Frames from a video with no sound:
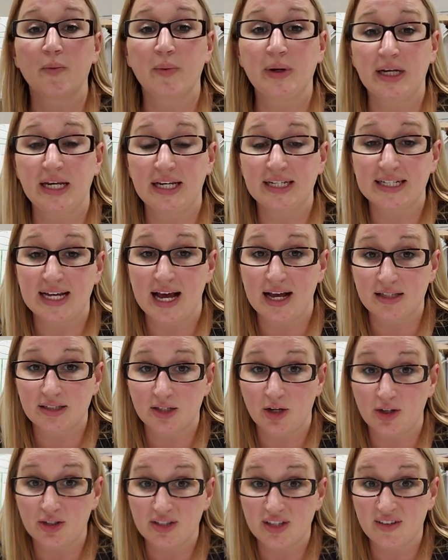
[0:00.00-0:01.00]
we need to ask
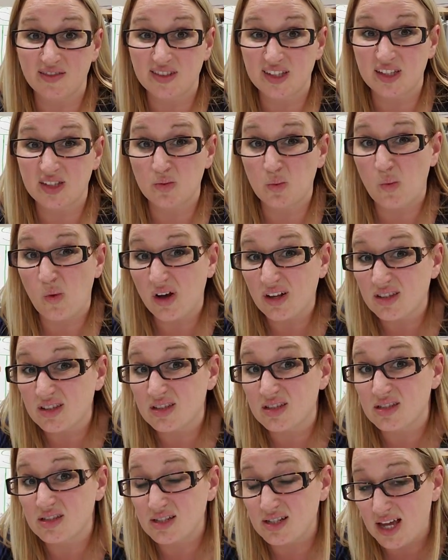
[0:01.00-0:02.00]
ourselves is, what
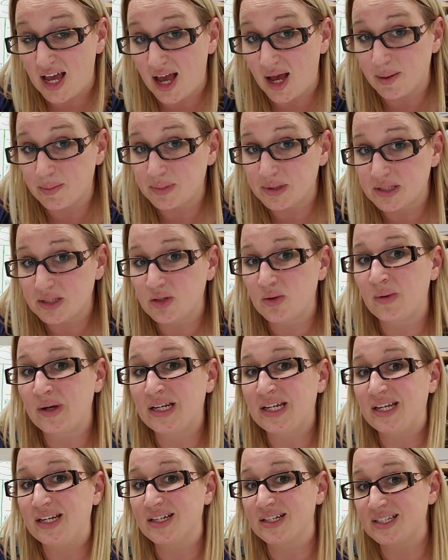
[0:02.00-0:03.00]
steps do we
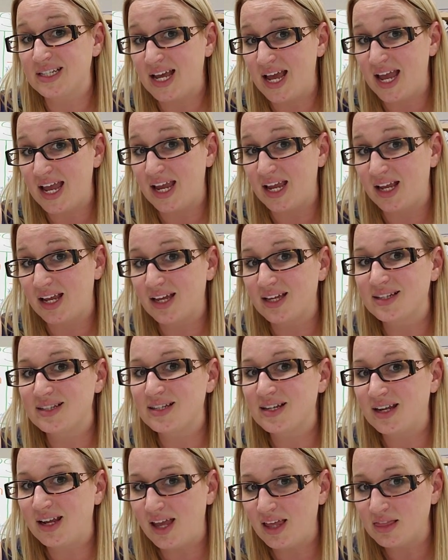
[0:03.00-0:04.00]
need to take
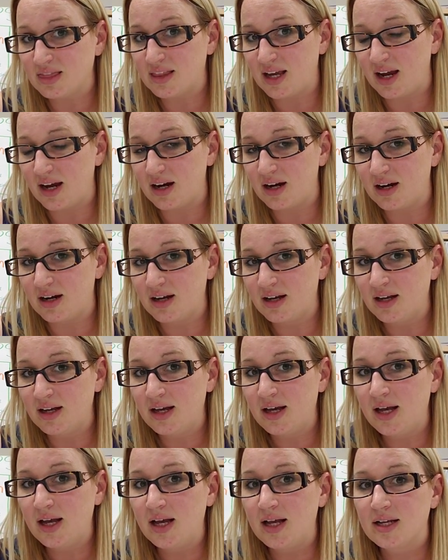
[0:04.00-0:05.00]
to get there?
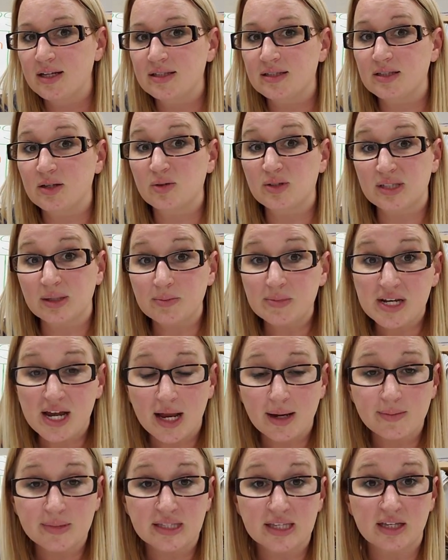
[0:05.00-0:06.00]
So
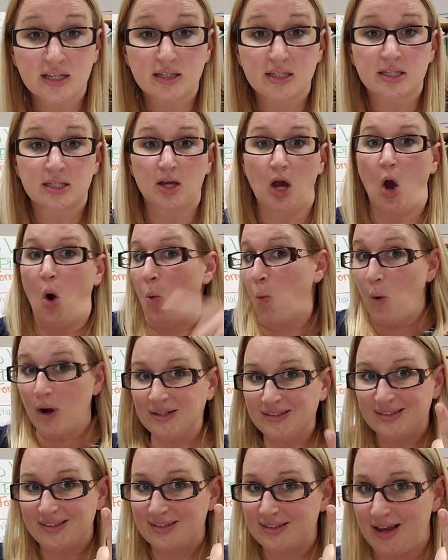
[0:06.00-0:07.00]
sometimes it's one
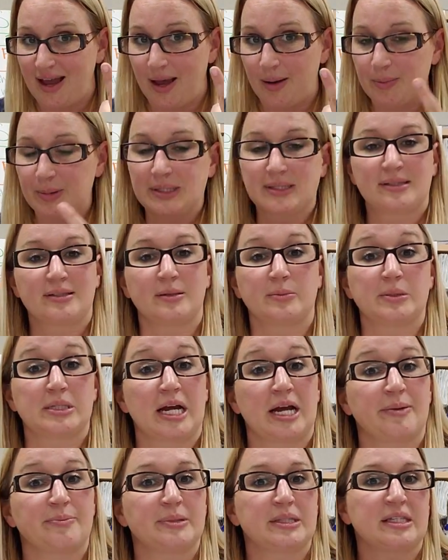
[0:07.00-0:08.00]
step,
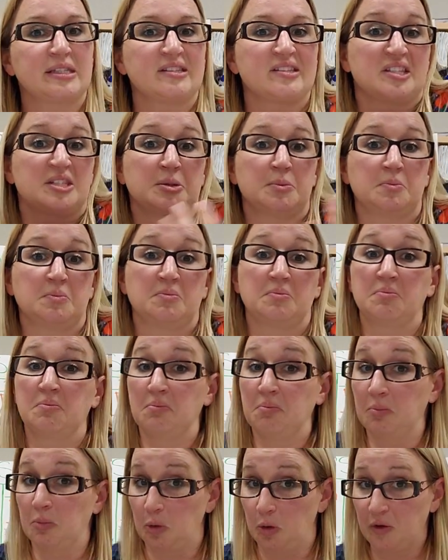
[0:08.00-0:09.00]
sometimes it's
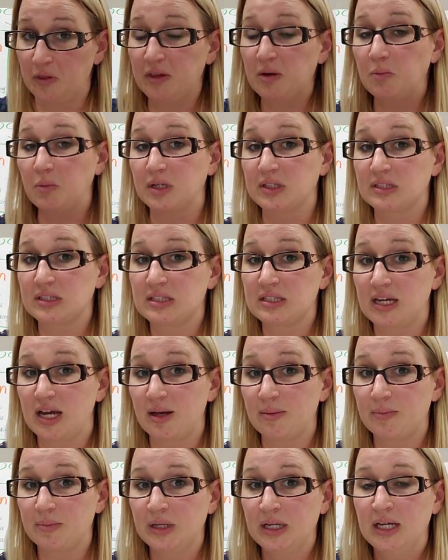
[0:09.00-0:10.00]
more than one
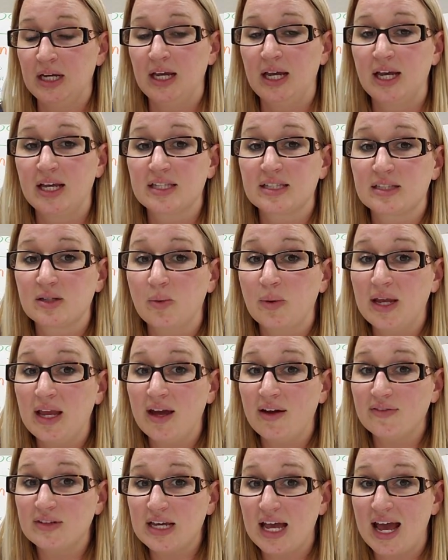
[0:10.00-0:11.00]
step. So we
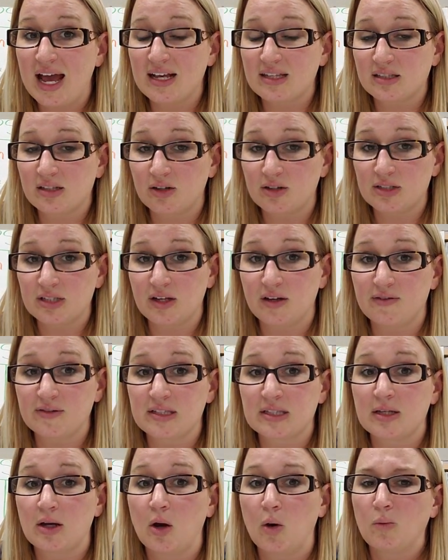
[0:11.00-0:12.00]
have to ask
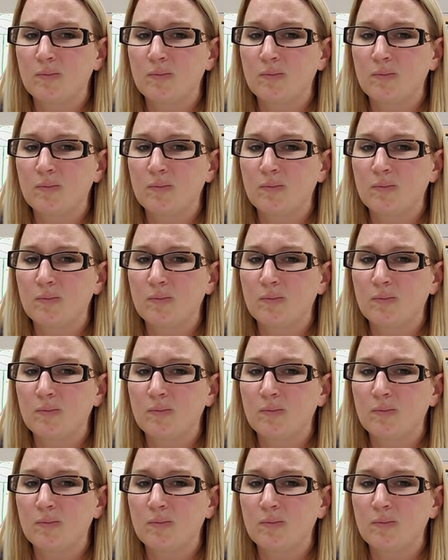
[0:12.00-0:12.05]
ourselves,